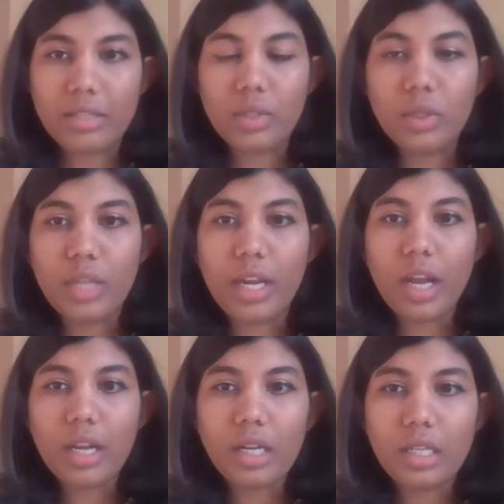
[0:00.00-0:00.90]
So there
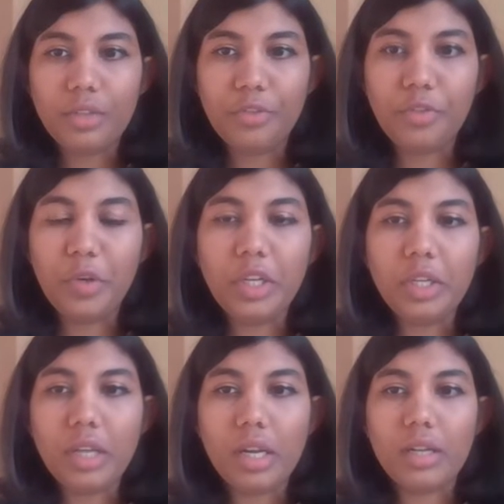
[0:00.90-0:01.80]
are a
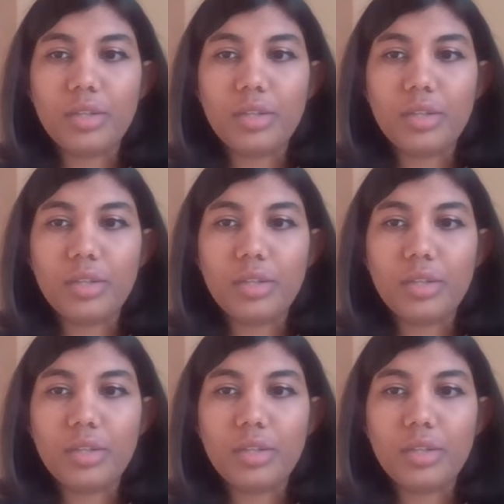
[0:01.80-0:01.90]
different